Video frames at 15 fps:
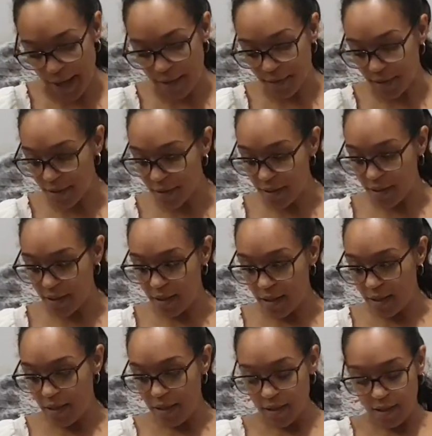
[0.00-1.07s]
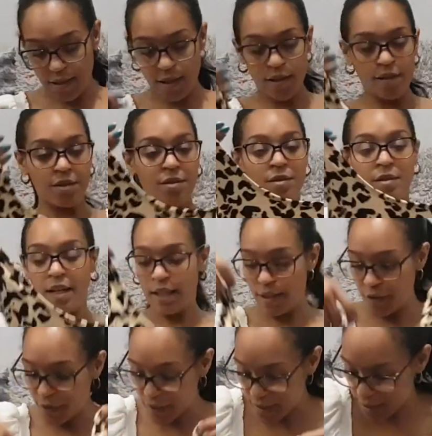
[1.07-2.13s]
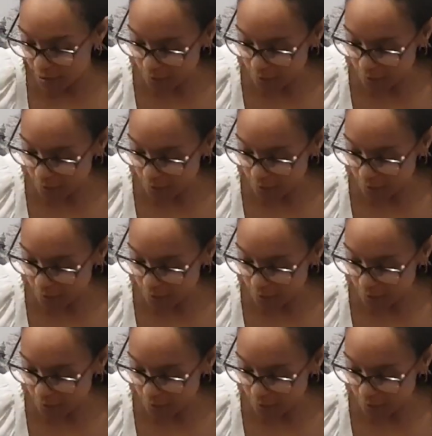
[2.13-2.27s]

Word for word: pounds, so and I think